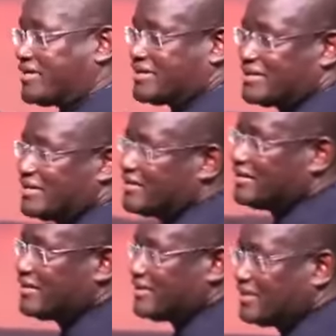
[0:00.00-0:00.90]
it
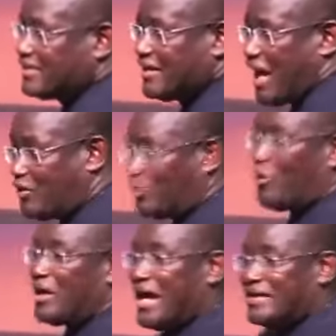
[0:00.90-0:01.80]
I don't know
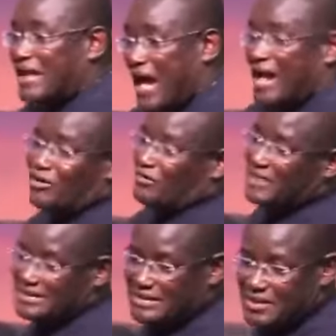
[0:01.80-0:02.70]
whether it's the end of
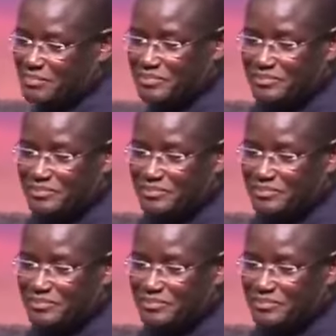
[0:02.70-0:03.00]
the sleep.